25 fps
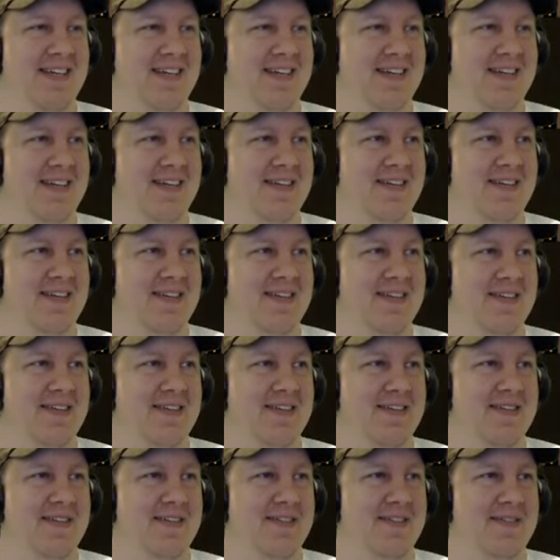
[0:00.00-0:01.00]

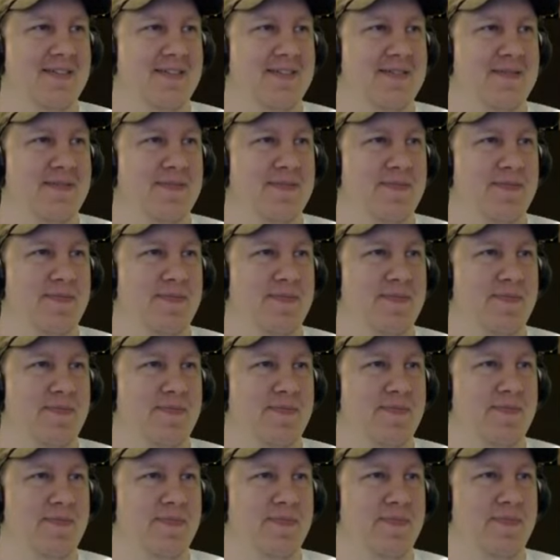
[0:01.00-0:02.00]

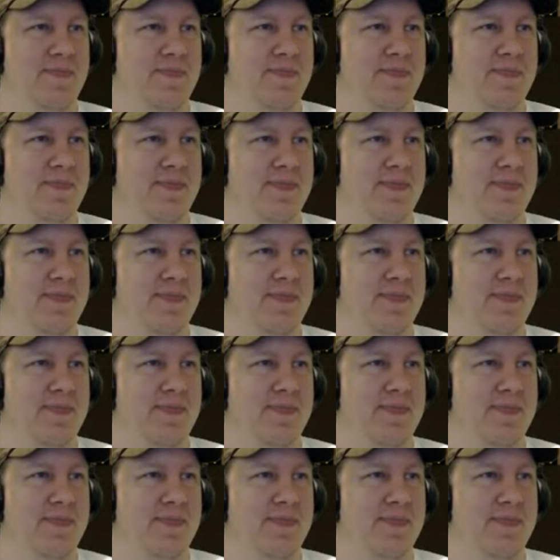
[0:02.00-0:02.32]
No one is speaking in this clip.